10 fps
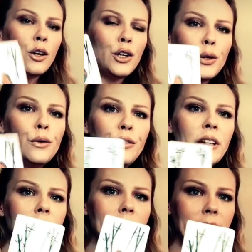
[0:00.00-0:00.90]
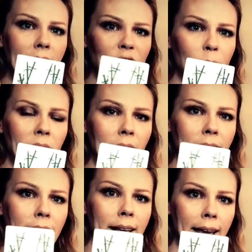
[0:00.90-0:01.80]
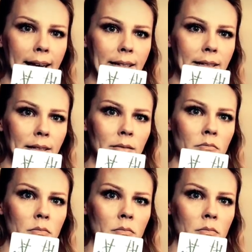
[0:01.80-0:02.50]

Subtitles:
you feel safe behind the gate,